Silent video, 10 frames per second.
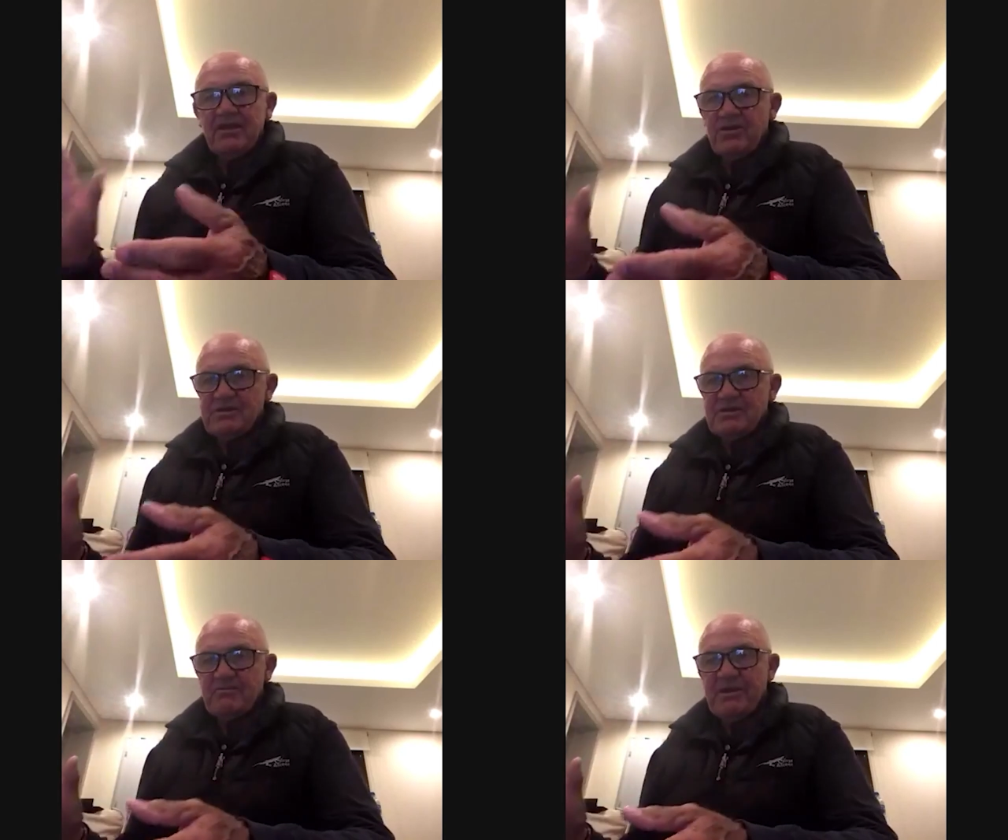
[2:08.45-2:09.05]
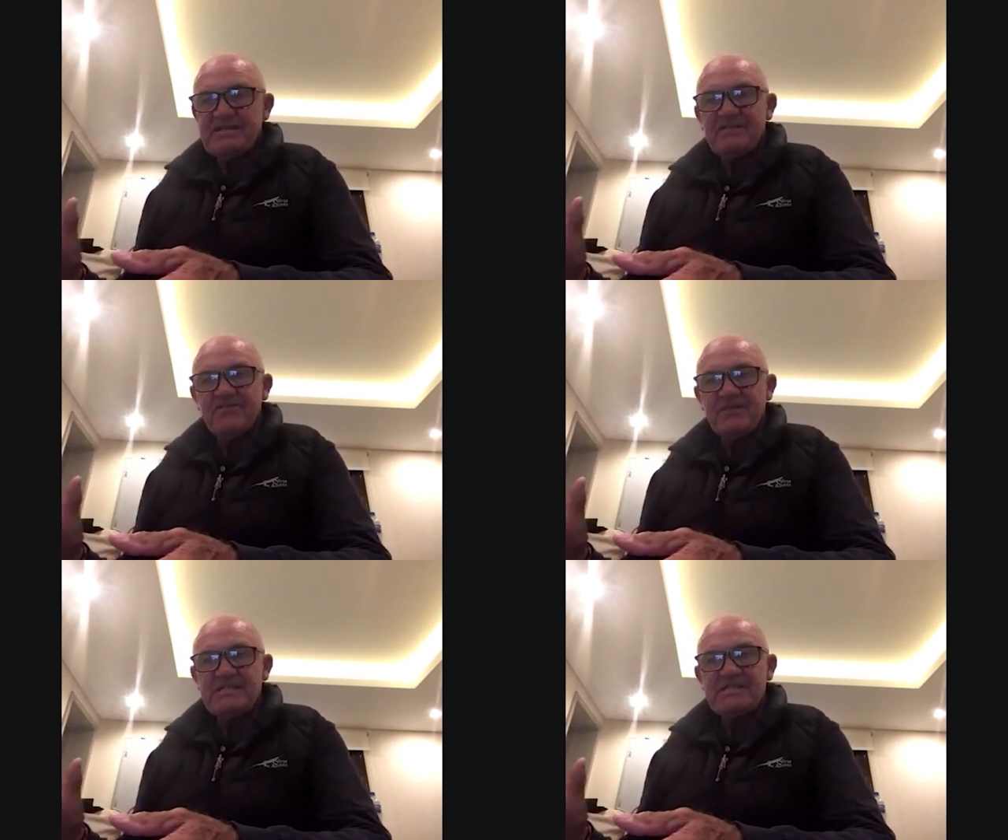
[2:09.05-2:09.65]
use a passive
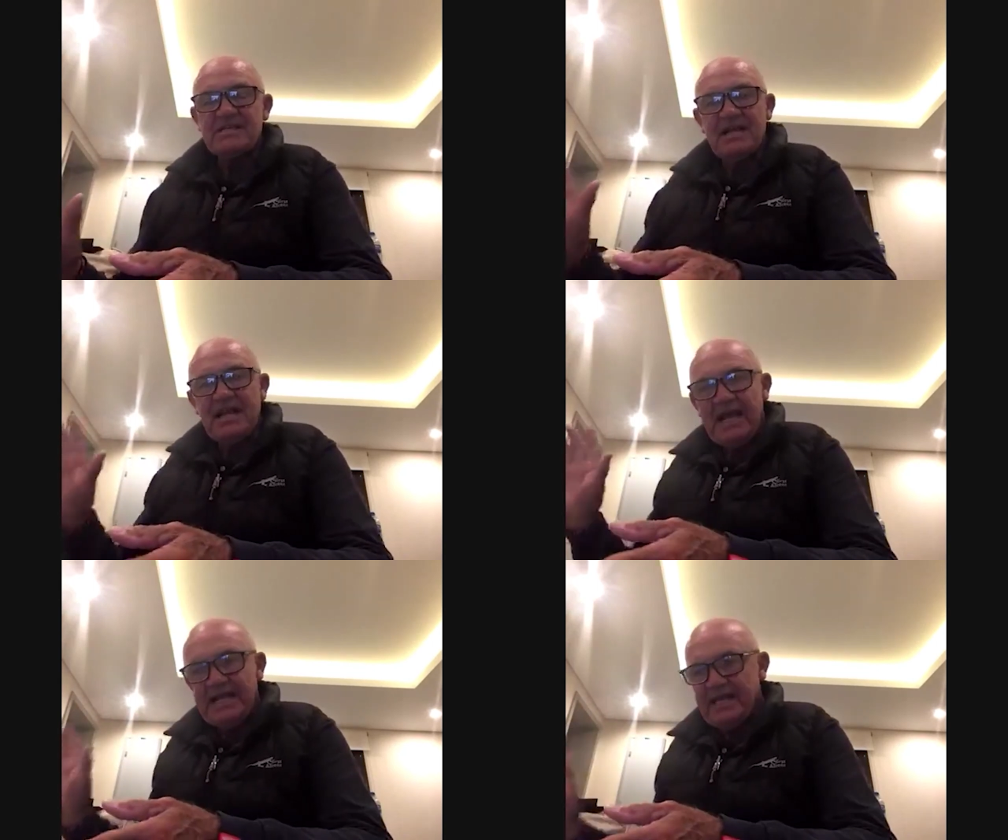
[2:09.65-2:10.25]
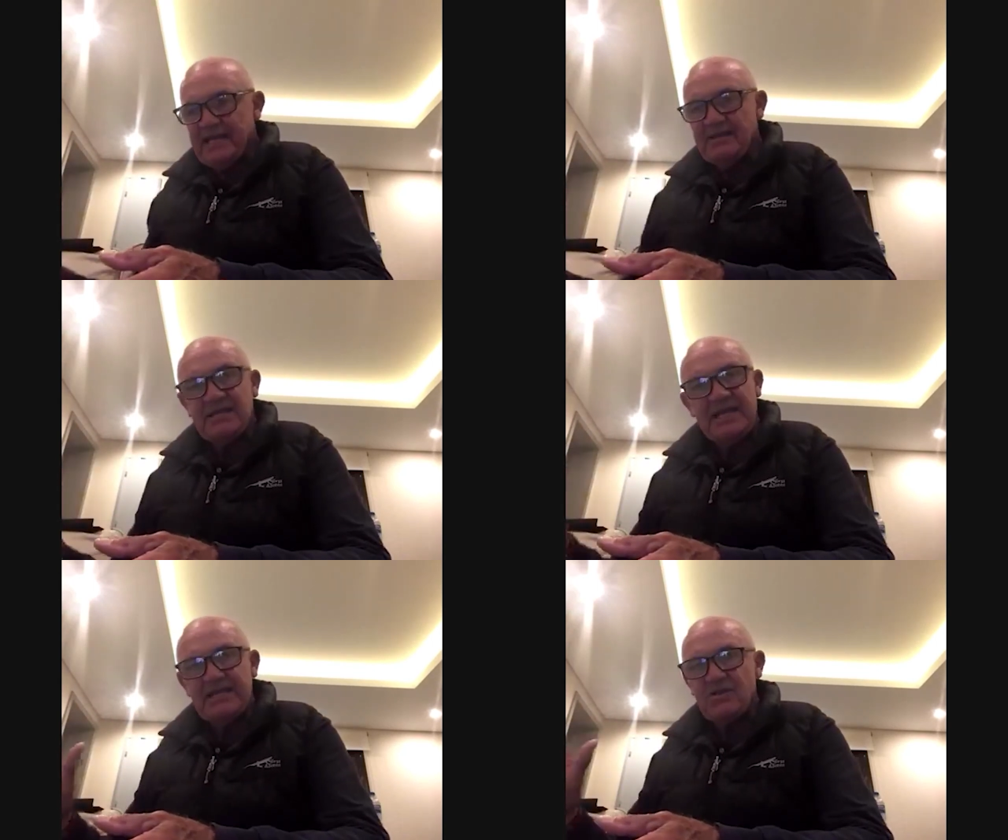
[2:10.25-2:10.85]
wrist, and
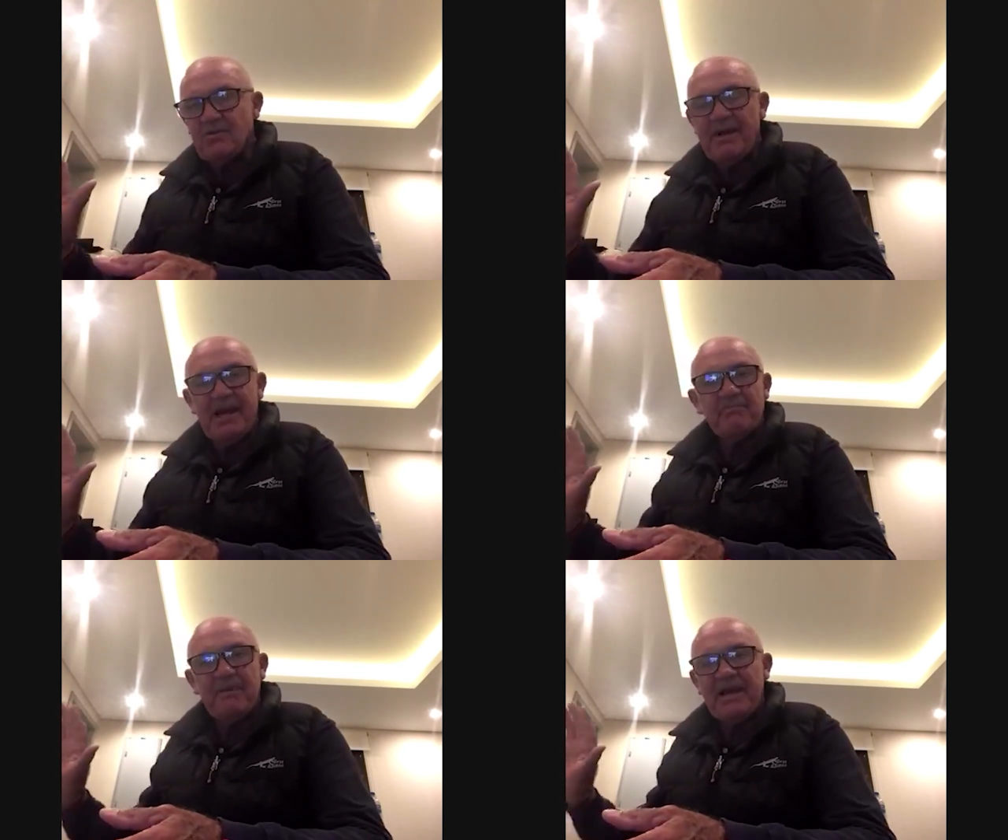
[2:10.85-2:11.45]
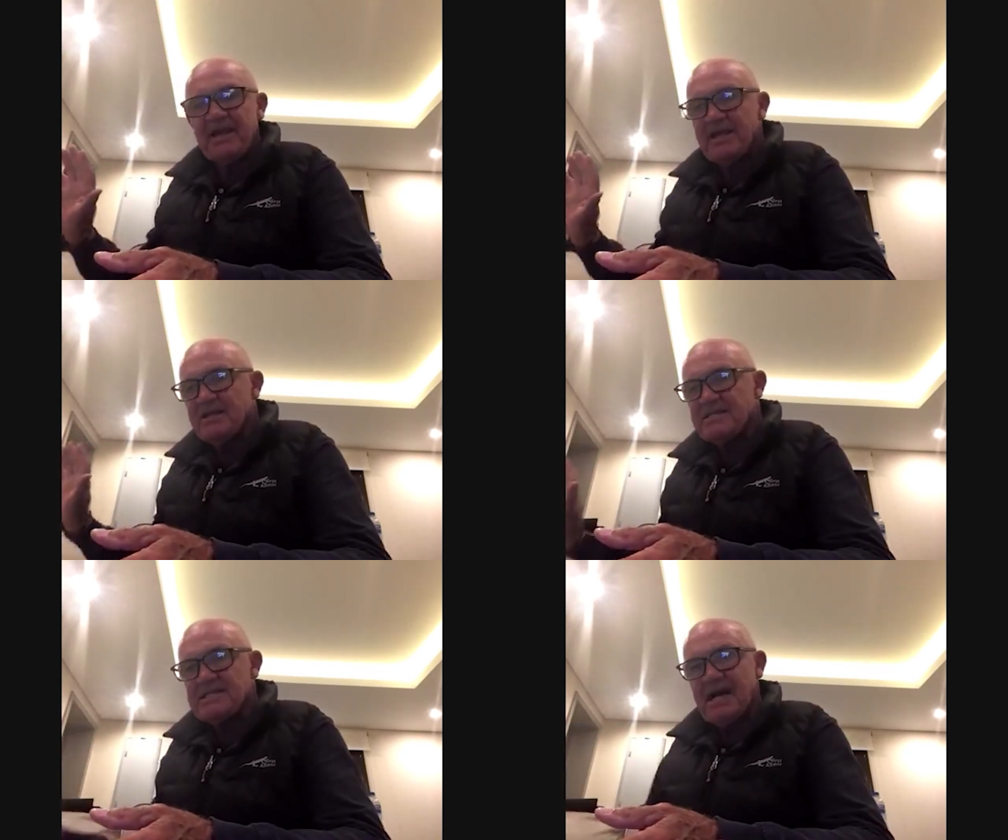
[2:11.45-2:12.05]
get your mallet back
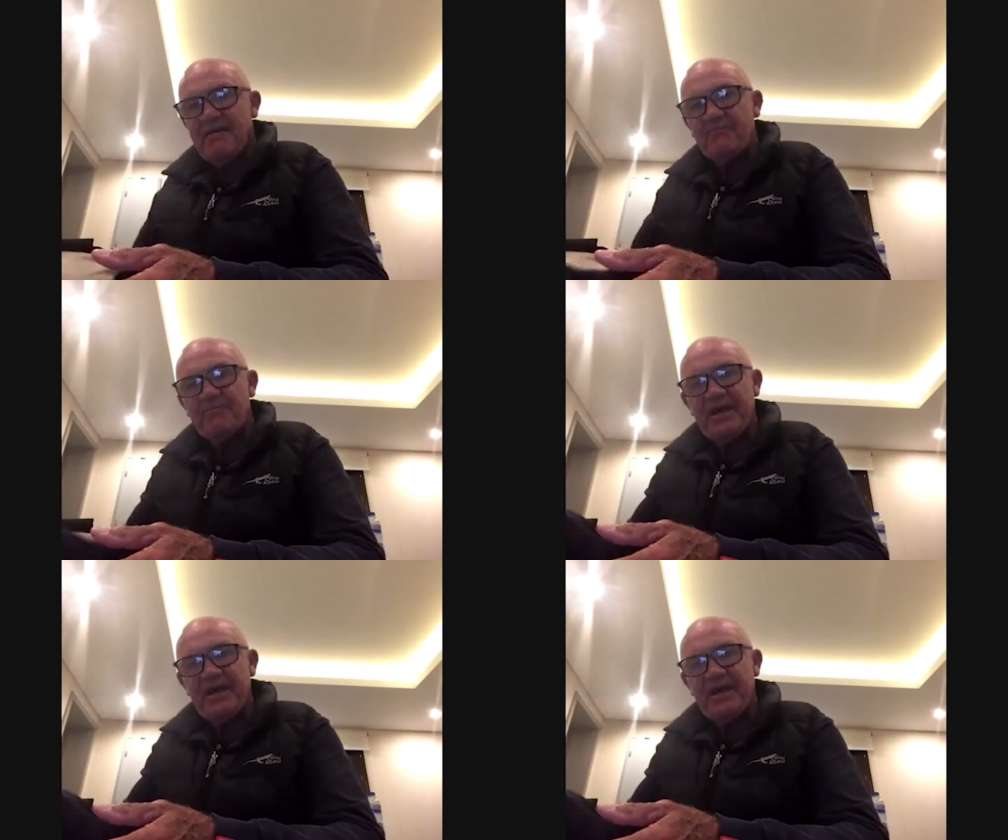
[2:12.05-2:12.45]
in time